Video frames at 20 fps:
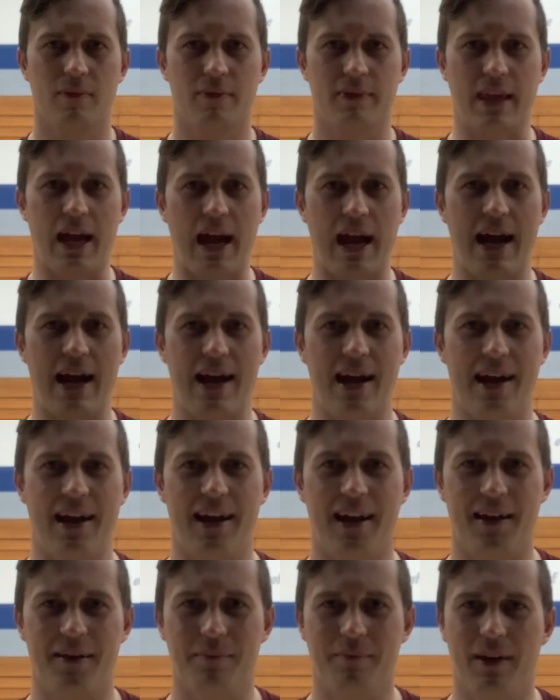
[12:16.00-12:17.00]

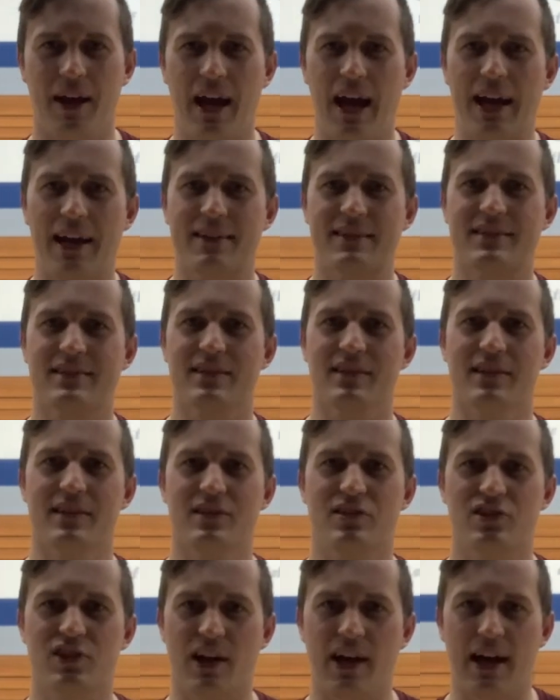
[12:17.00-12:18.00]
Time. Excellent
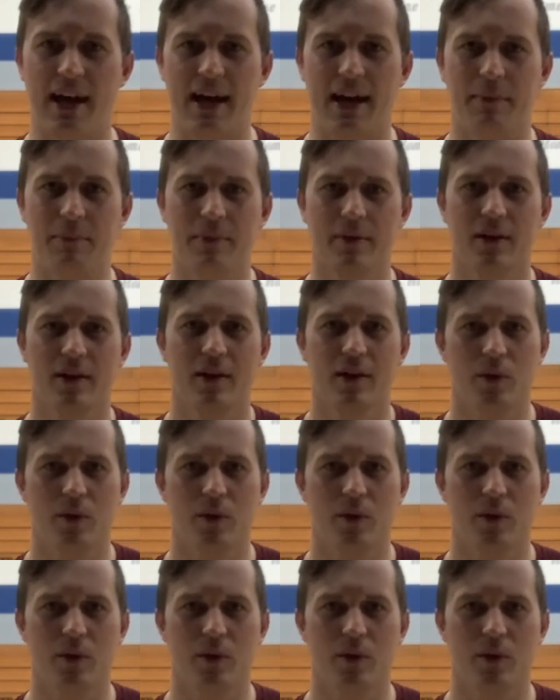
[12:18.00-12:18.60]
job